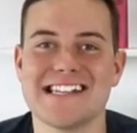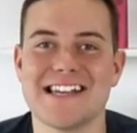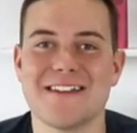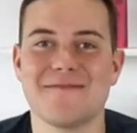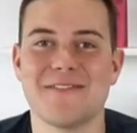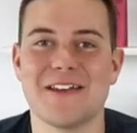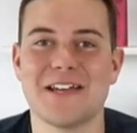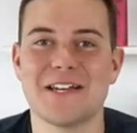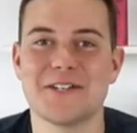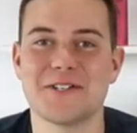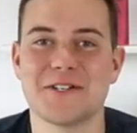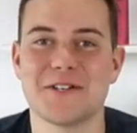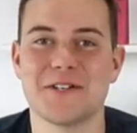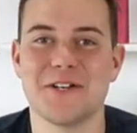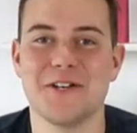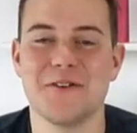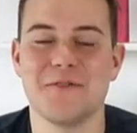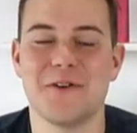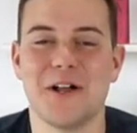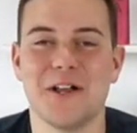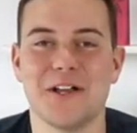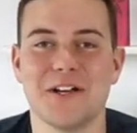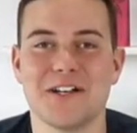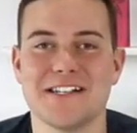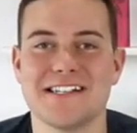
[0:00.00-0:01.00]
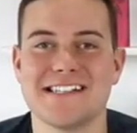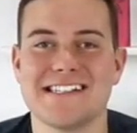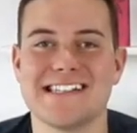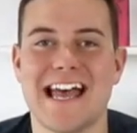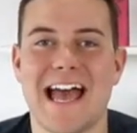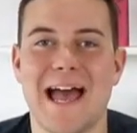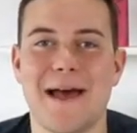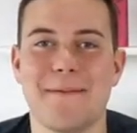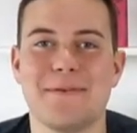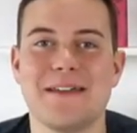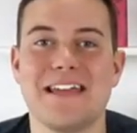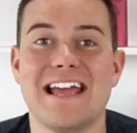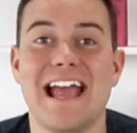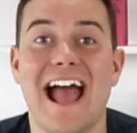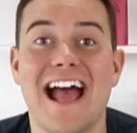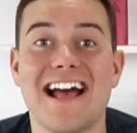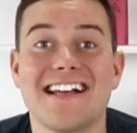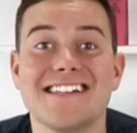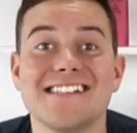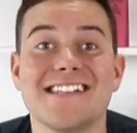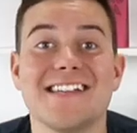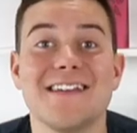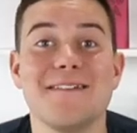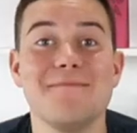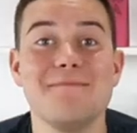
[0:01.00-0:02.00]
and make sure you all are as happy
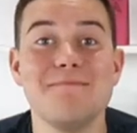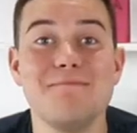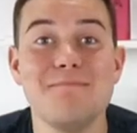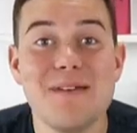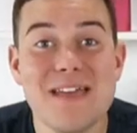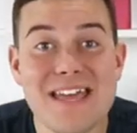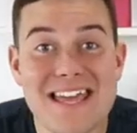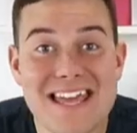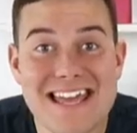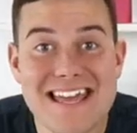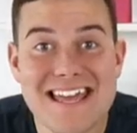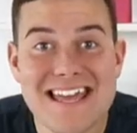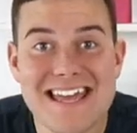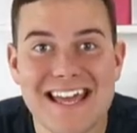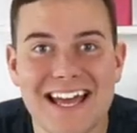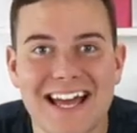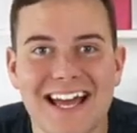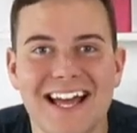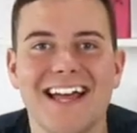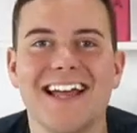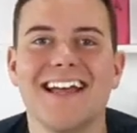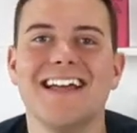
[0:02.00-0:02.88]
as can be.